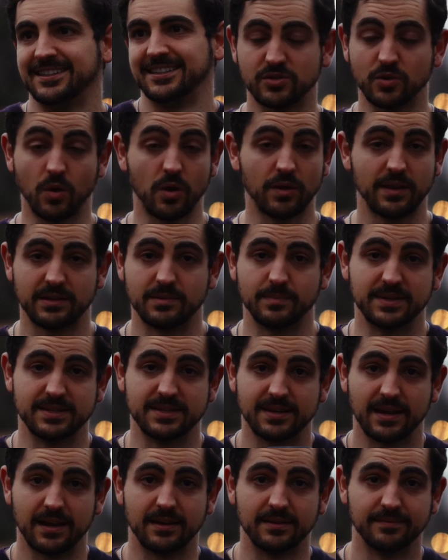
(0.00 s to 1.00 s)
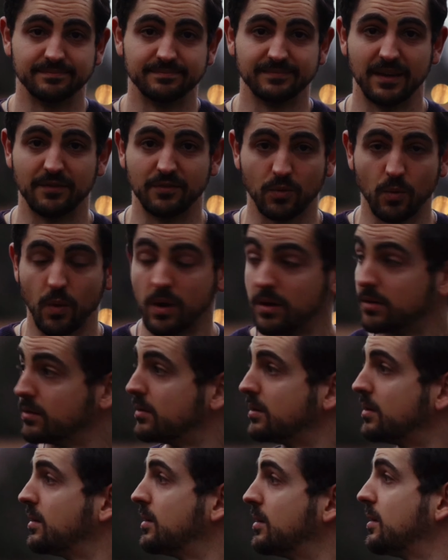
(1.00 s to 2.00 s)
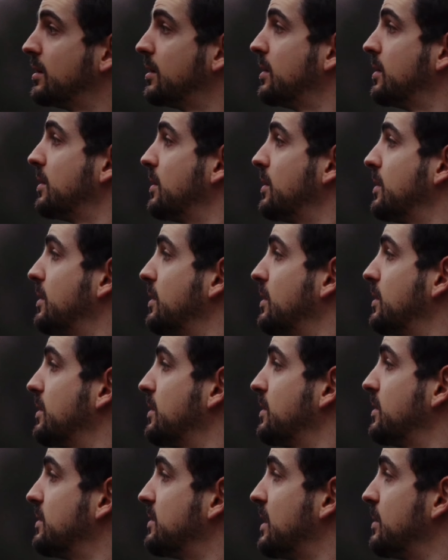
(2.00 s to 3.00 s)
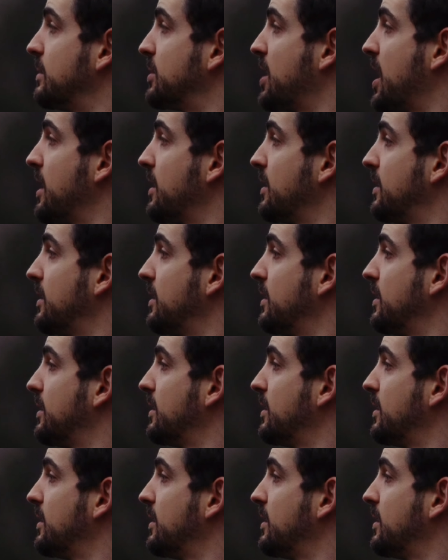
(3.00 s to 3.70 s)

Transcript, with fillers: So all that to be said, if you're... Wa- Same guy?